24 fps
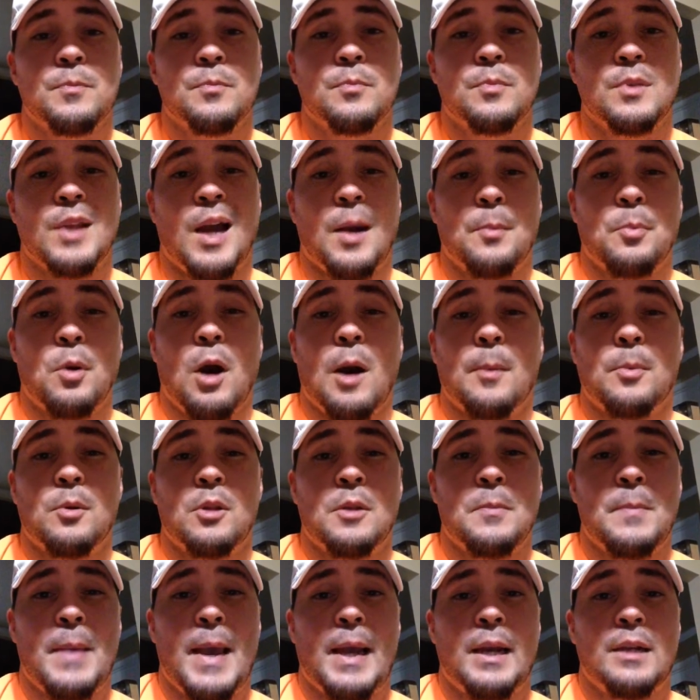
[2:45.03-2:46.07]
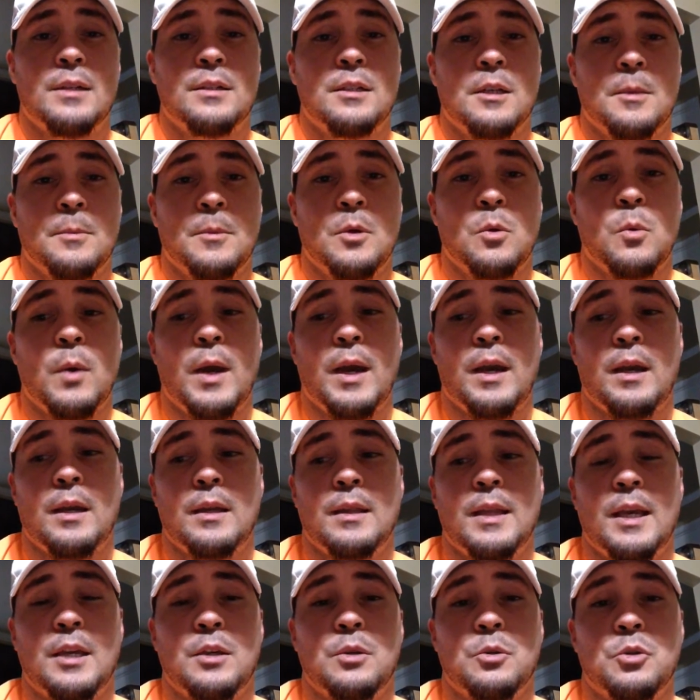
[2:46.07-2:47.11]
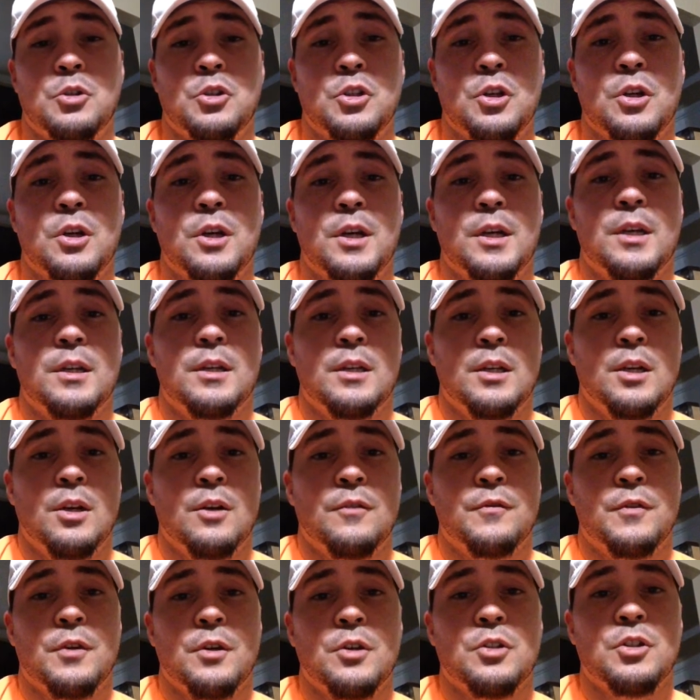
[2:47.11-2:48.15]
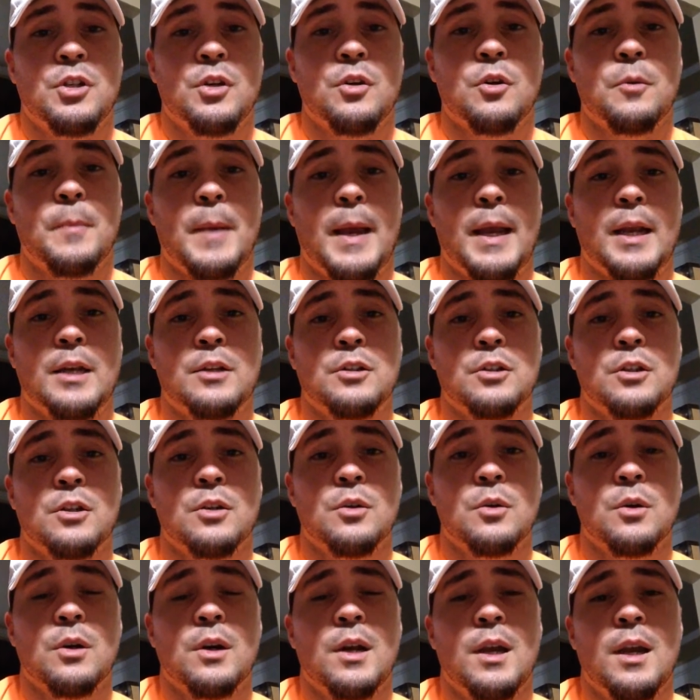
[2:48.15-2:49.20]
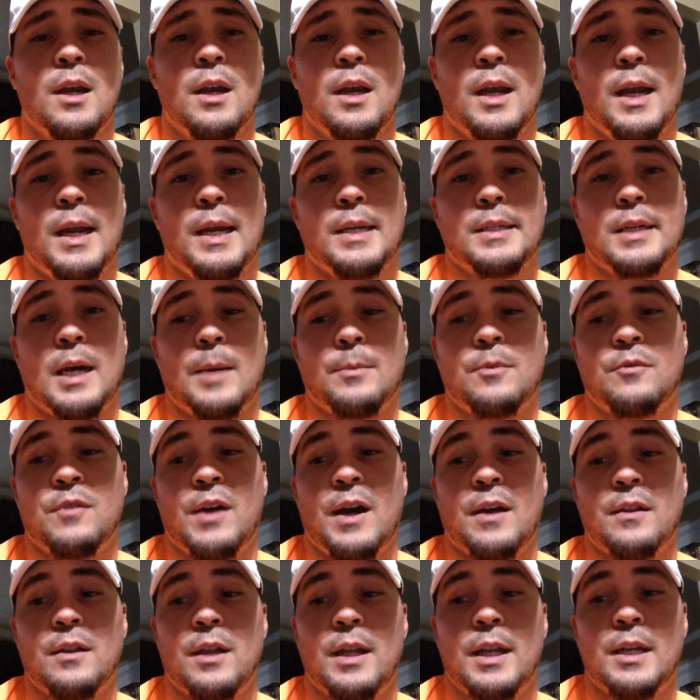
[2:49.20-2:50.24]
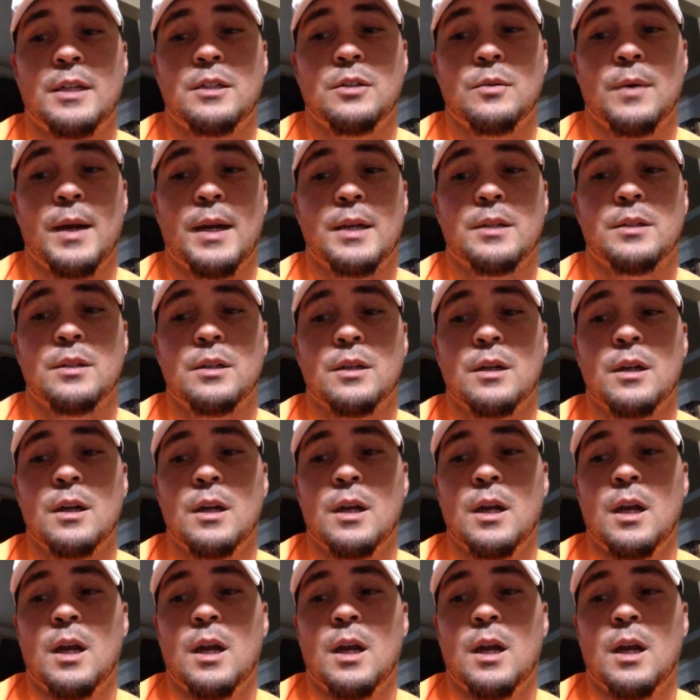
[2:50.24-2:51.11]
not properly manage them the way that you should, if you're a general manager or any type of athletic director.